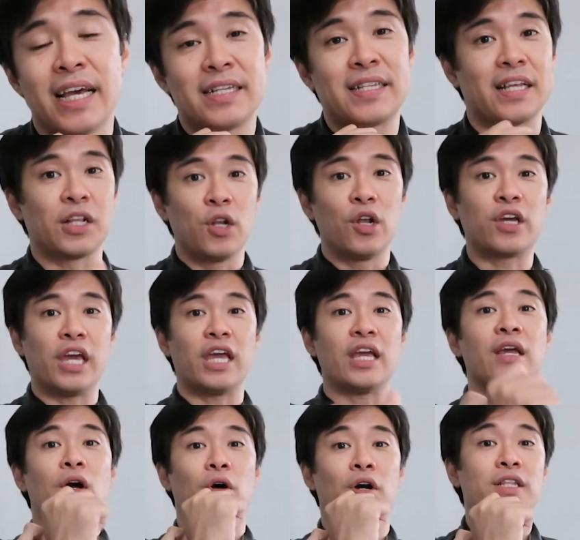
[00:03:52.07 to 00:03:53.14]
is that they're
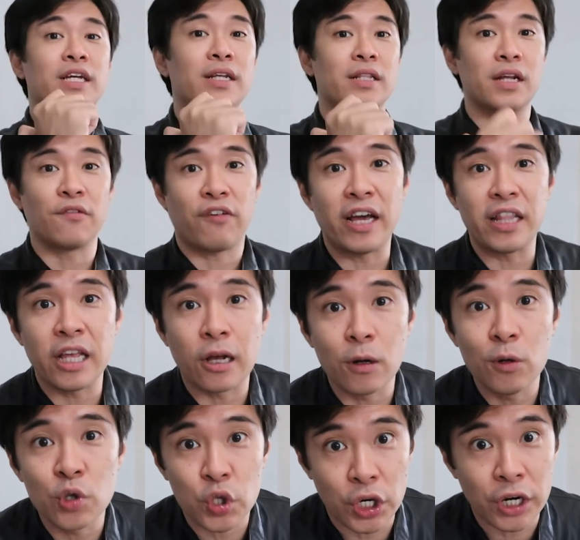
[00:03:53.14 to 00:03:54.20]
looking, or they're finding
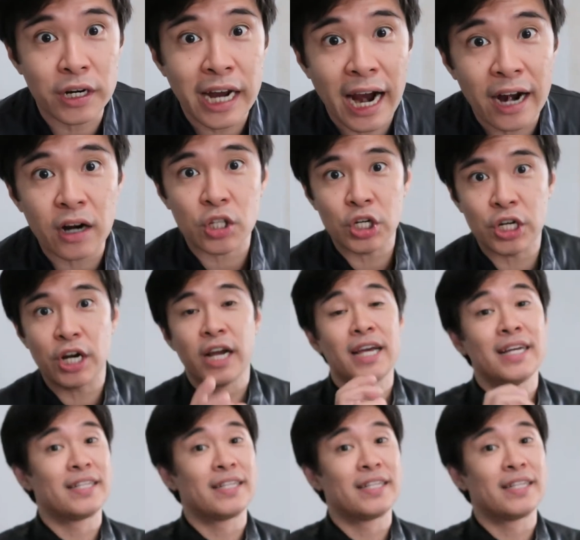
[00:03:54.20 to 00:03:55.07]
clues to your character.